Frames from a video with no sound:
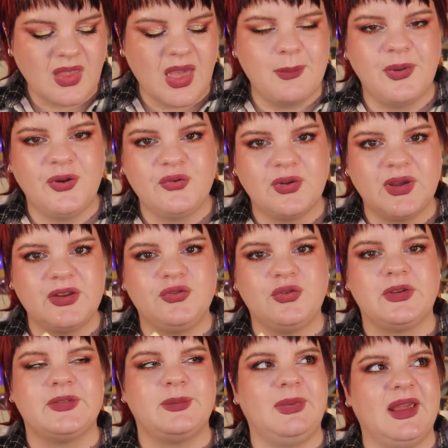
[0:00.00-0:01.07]
I've been trying
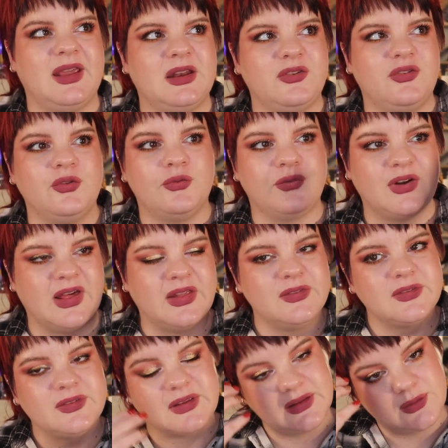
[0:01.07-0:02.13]
to explain it to
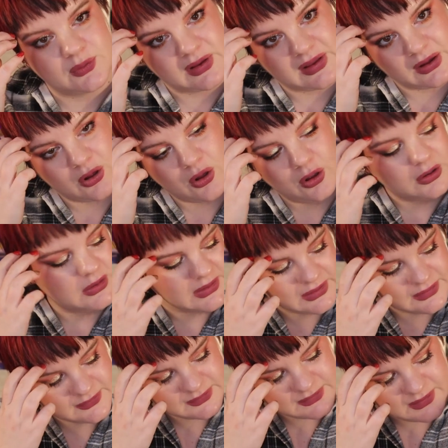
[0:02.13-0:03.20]
friends and
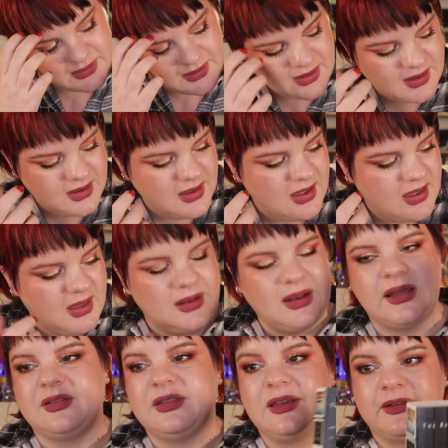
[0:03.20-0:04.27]
colleagues,
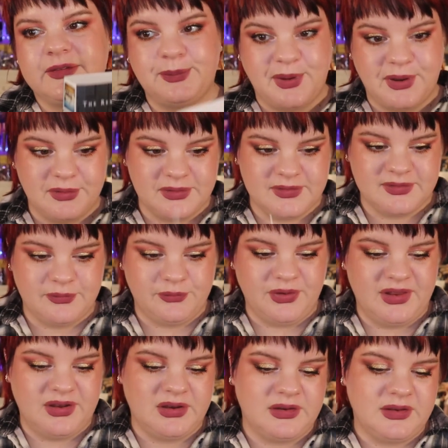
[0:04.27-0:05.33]
the experience of
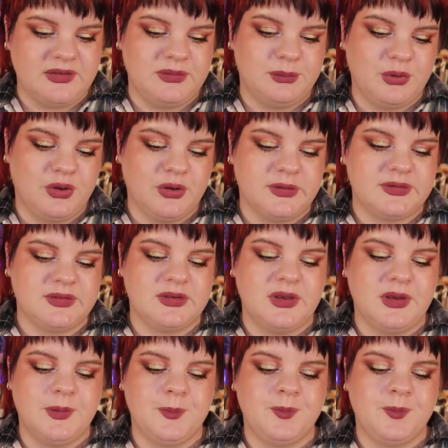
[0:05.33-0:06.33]
reading this, because